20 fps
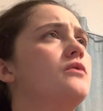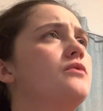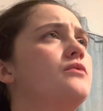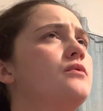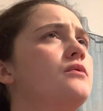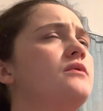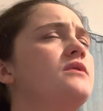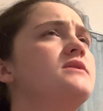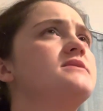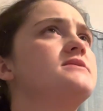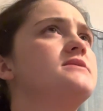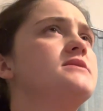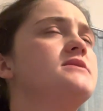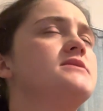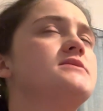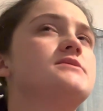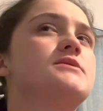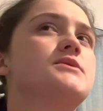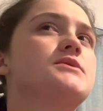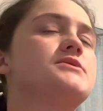through this knee
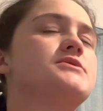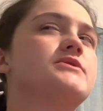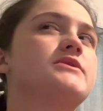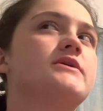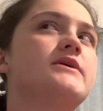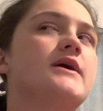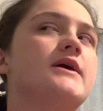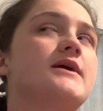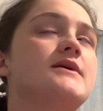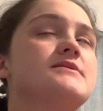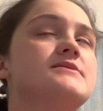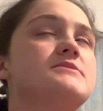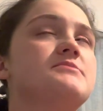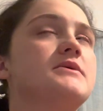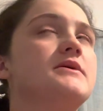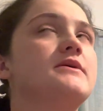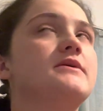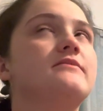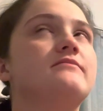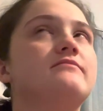surgery has
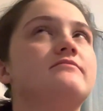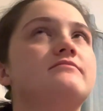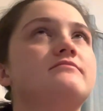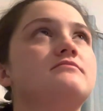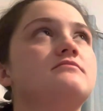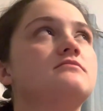been